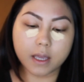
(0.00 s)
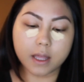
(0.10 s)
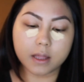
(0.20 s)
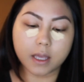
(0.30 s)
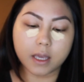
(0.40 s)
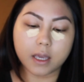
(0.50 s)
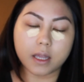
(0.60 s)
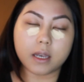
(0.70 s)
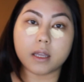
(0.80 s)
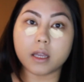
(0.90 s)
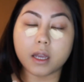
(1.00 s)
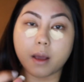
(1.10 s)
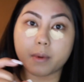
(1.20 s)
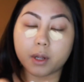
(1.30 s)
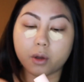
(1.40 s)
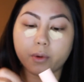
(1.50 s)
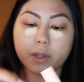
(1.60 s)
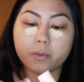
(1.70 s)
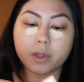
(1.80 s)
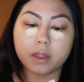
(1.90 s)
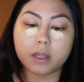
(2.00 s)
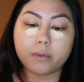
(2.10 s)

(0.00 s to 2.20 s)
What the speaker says: and then I'm gonna go in with the